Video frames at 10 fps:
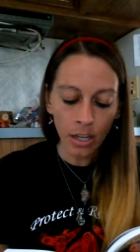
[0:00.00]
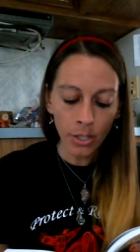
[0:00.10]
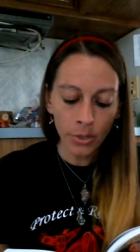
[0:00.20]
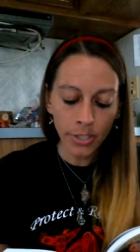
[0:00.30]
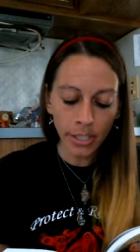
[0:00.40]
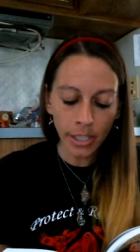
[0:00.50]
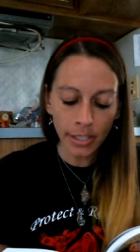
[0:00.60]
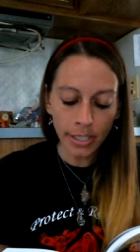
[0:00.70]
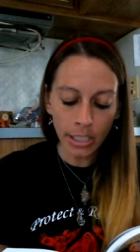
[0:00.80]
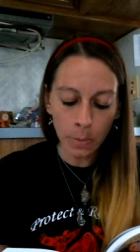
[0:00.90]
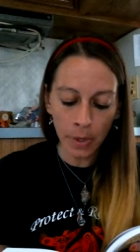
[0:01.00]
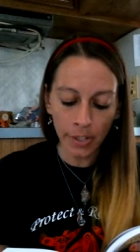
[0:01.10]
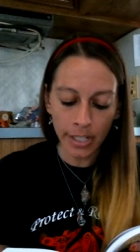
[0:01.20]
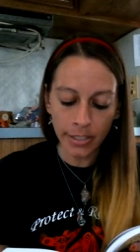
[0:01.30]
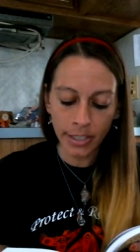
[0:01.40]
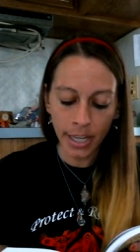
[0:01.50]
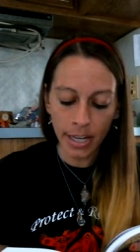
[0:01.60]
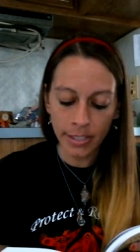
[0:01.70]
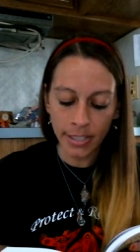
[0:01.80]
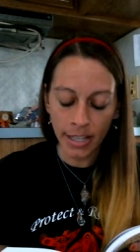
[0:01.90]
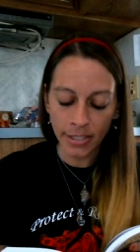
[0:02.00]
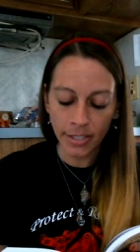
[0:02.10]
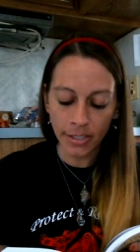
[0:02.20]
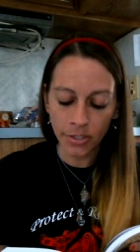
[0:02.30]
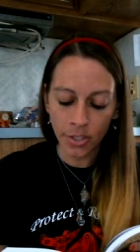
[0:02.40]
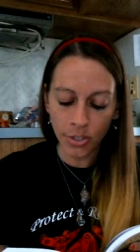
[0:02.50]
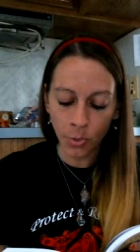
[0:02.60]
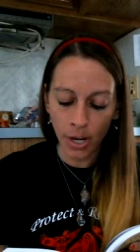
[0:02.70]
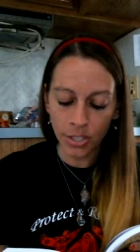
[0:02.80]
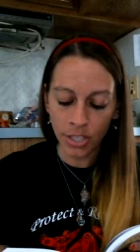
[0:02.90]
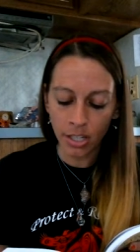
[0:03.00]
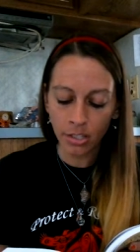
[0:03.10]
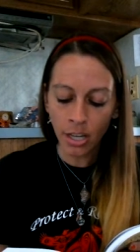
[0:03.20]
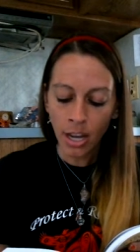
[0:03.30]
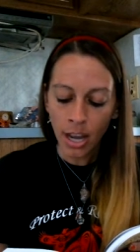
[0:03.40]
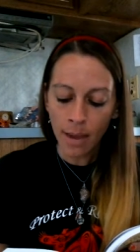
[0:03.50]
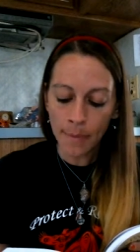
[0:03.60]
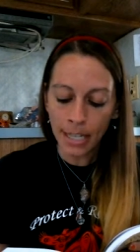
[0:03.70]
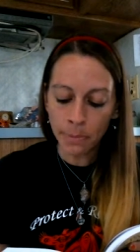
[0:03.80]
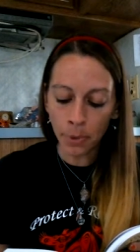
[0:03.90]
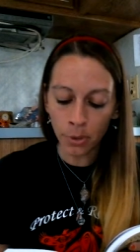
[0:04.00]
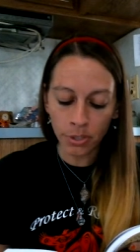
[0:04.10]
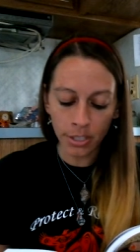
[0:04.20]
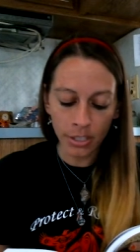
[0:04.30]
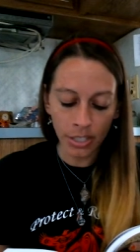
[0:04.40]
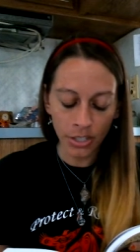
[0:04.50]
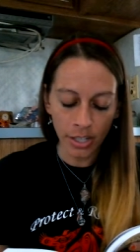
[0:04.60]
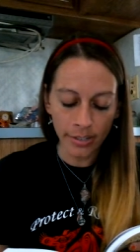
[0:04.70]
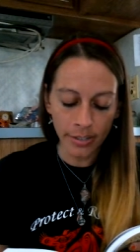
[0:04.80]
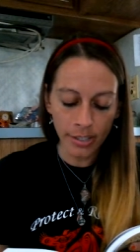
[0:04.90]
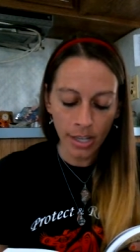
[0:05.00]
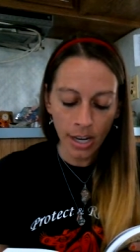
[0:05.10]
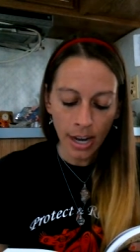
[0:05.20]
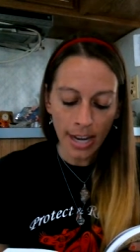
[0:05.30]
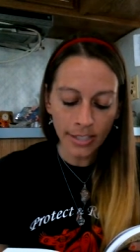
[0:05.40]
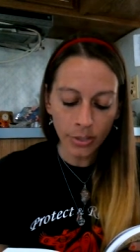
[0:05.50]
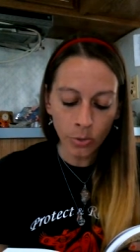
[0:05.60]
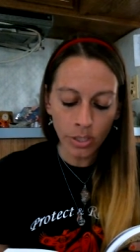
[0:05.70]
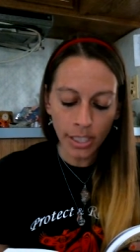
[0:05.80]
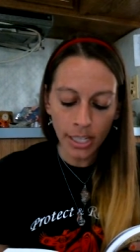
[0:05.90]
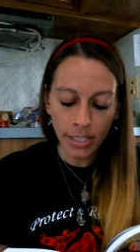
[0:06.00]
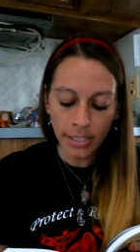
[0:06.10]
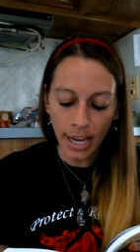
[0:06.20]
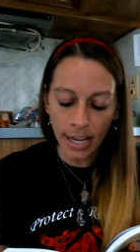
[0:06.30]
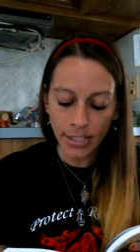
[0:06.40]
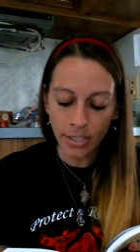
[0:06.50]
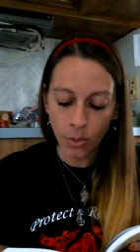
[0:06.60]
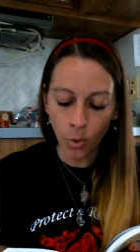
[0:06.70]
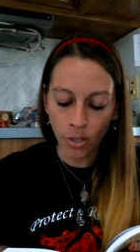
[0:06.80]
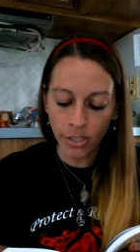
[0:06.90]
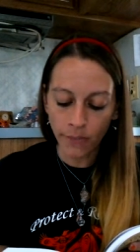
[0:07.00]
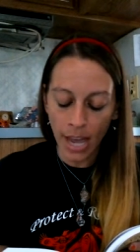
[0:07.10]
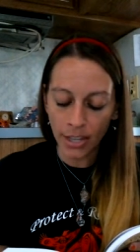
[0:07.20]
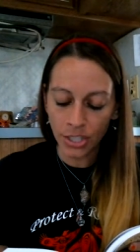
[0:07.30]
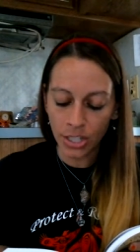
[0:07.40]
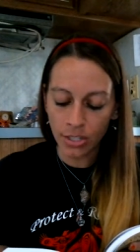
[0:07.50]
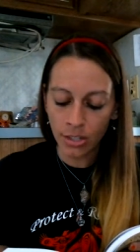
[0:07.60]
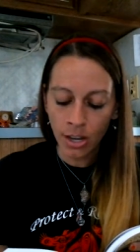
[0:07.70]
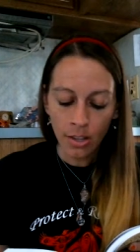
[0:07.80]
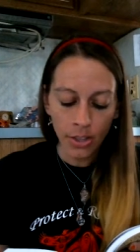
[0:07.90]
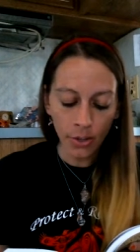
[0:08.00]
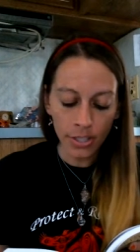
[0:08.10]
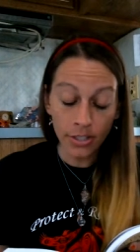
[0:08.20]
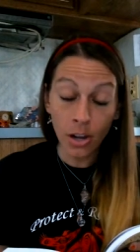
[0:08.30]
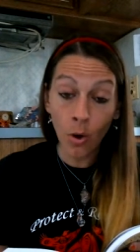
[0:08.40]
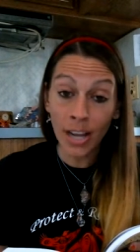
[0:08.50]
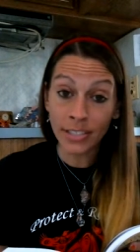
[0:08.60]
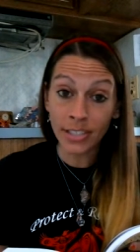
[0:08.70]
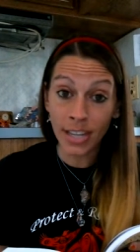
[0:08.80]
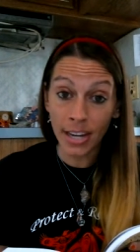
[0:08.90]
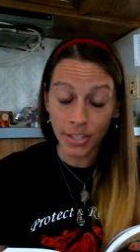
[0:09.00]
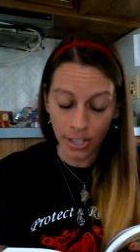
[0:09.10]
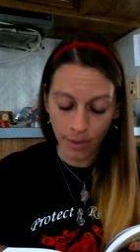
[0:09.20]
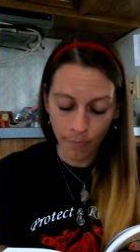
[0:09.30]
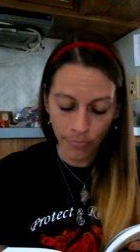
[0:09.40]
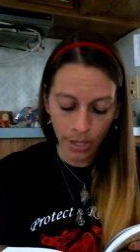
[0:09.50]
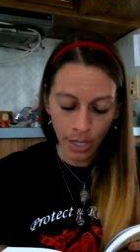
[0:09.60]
Using his experience, he assesses the situation and makes bold decisions. As soon as he decides his course of action, there is no hesitation.